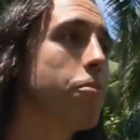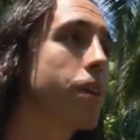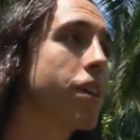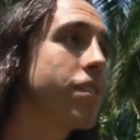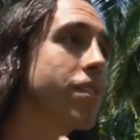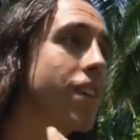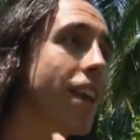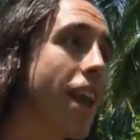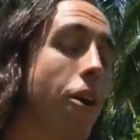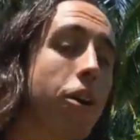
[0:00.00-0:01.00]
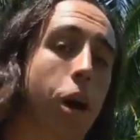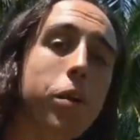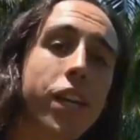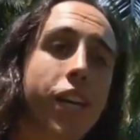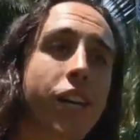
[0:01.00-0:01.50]
Because now
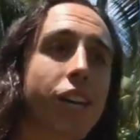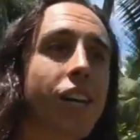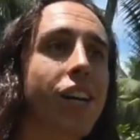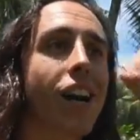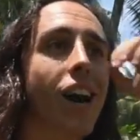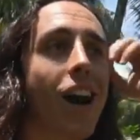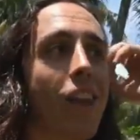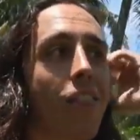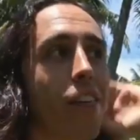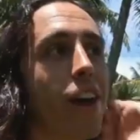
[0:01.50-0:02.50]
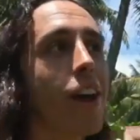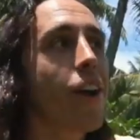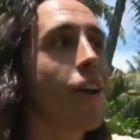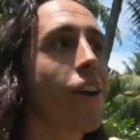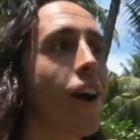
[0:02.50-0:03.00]
coming here,
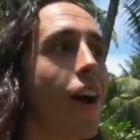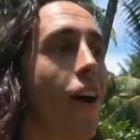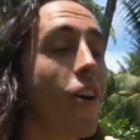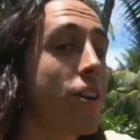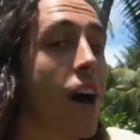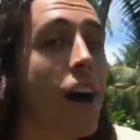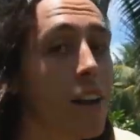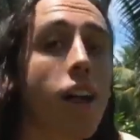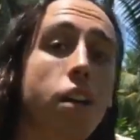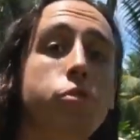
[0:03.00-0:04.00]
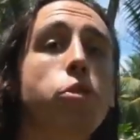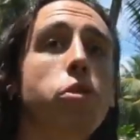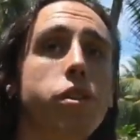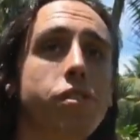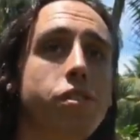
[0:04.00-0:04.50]
there are not a lot of
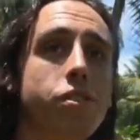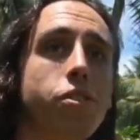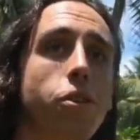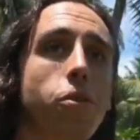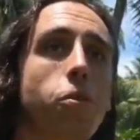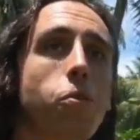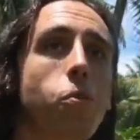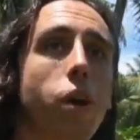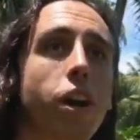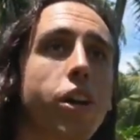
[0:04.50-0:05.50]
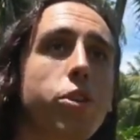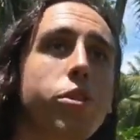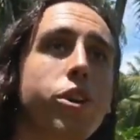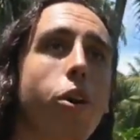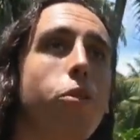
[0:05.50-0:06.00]
tourists. So where you
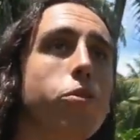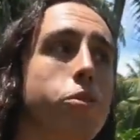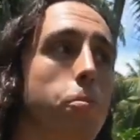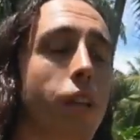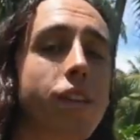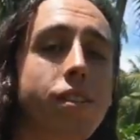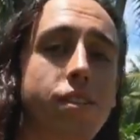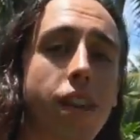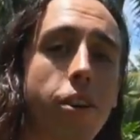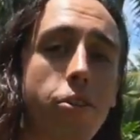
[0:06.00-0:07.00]
would go to places that